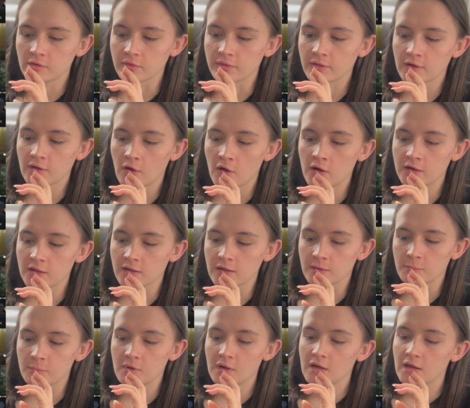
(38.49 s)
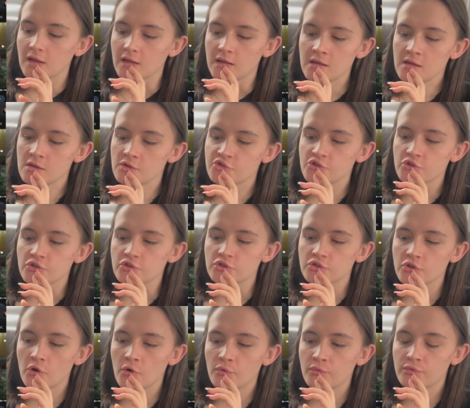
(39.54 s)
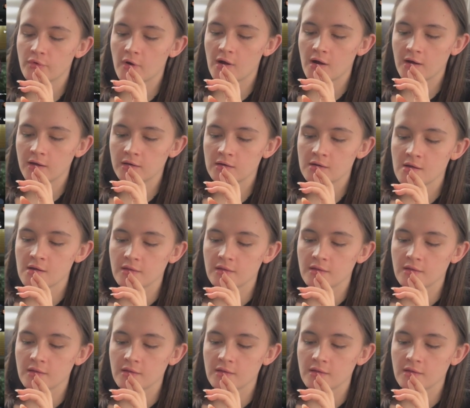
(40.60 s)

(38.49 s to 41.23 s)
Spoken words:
thing on him. He is just so fine.